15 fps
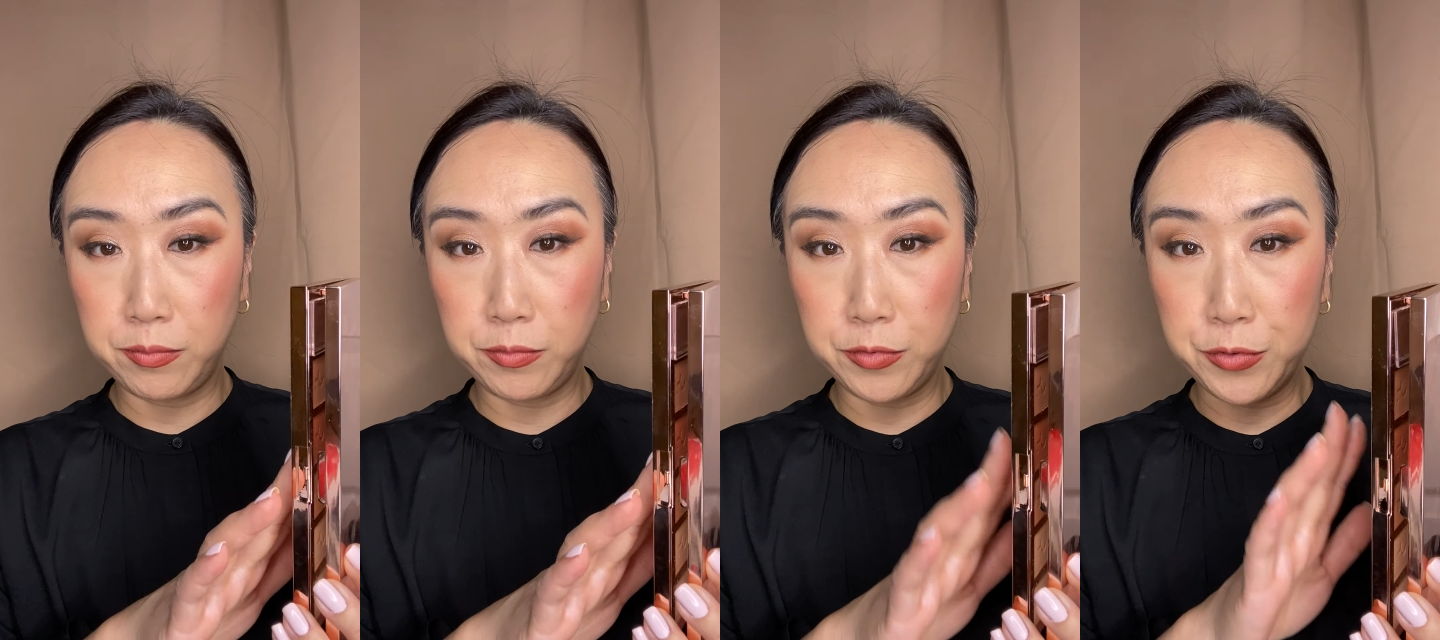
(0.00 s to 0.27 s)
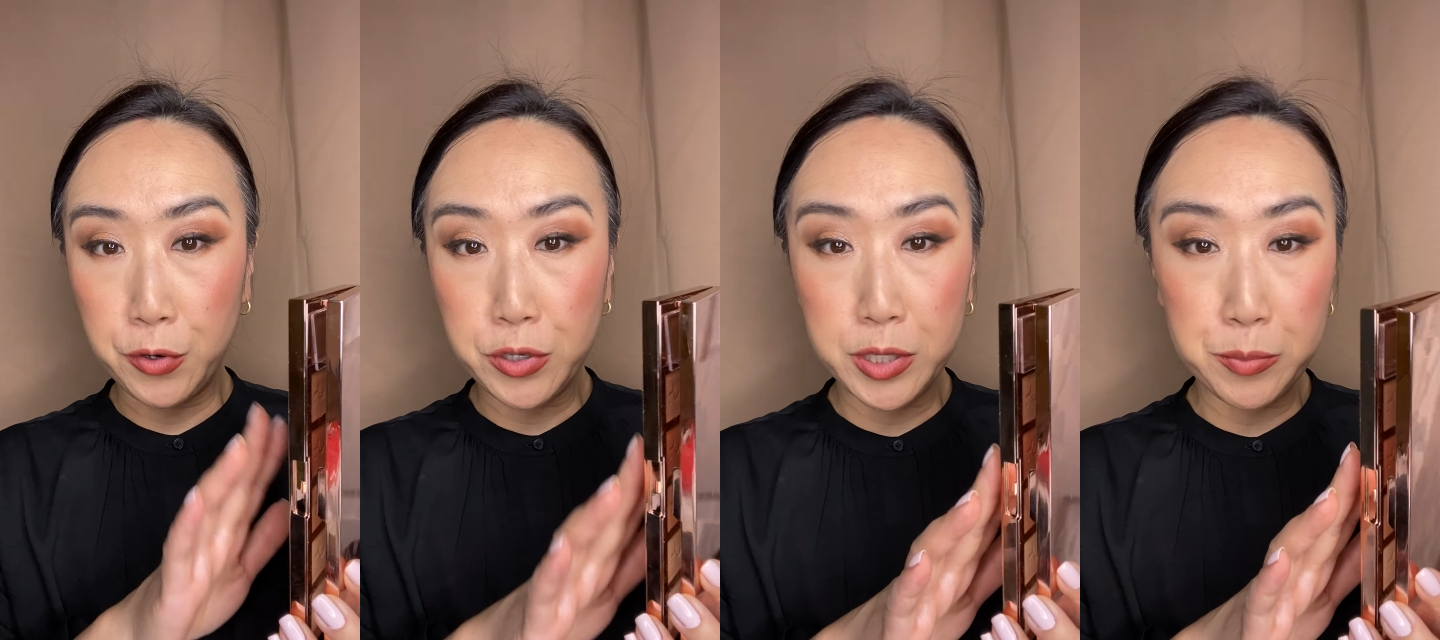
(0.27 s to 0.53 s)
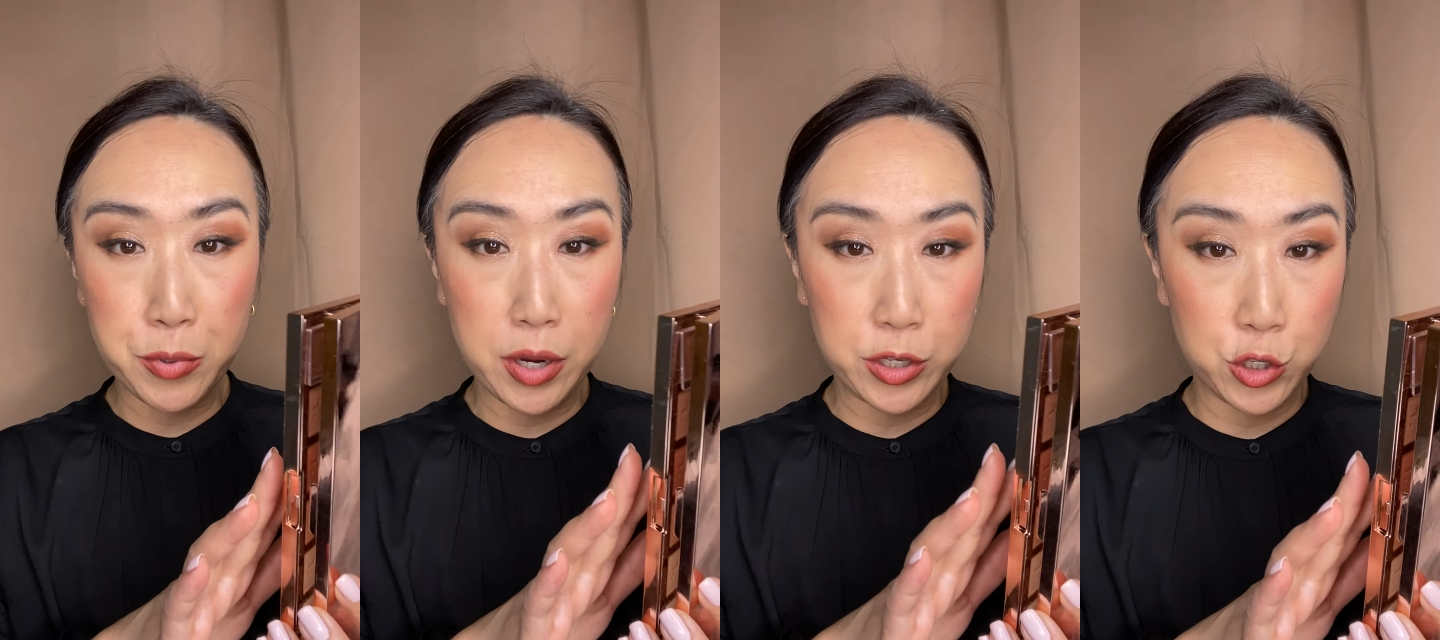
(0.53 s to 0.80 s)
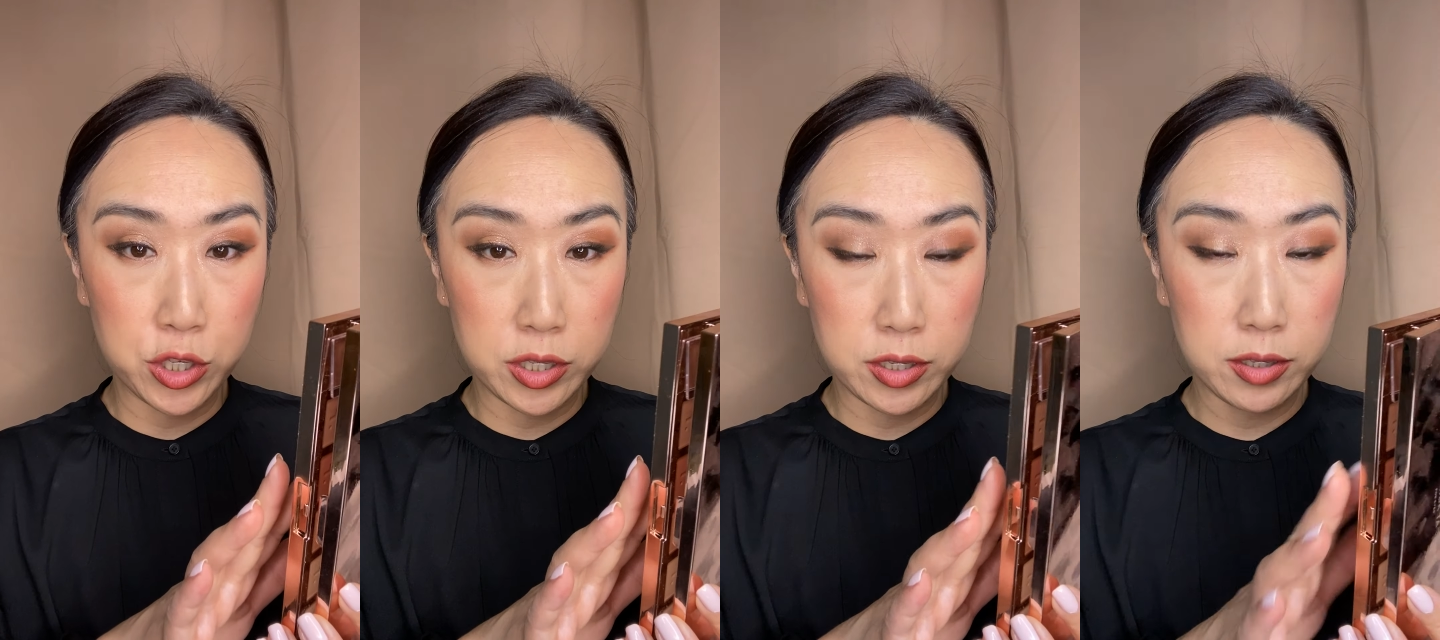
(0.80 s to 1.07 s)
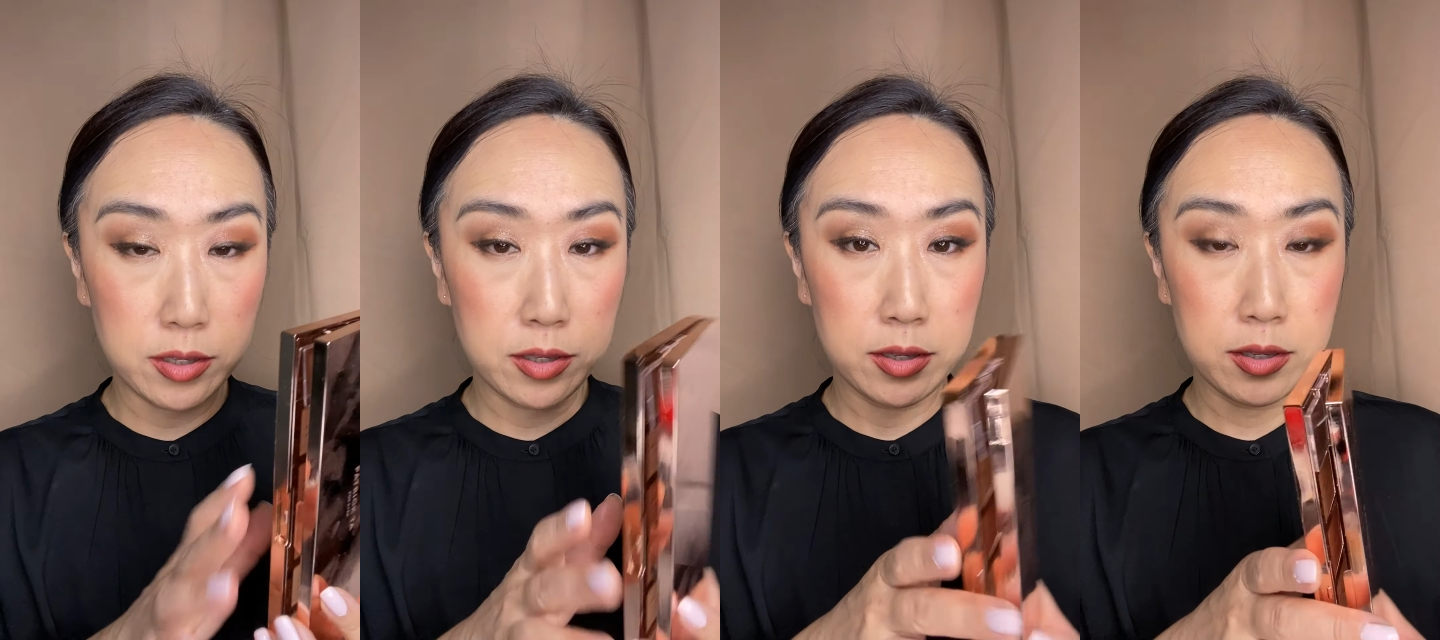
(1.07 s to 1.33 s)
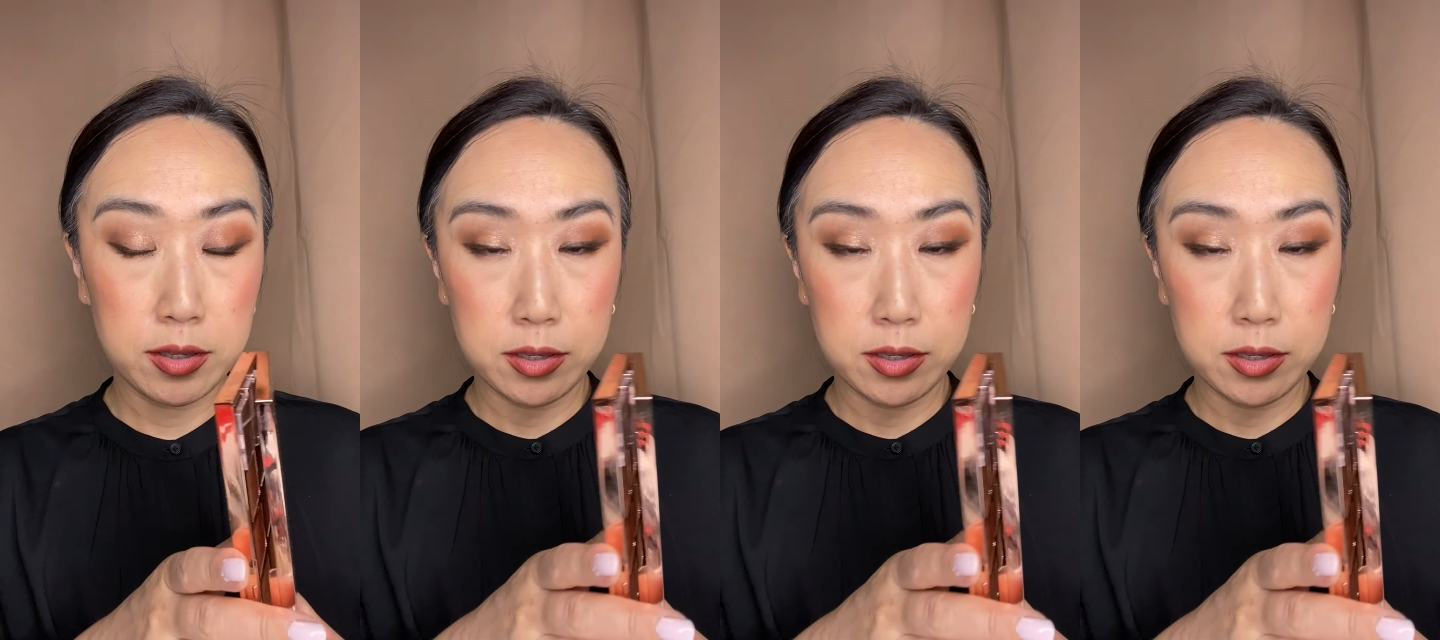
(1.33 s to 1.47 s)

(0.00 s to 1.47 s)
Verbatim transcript: first impression,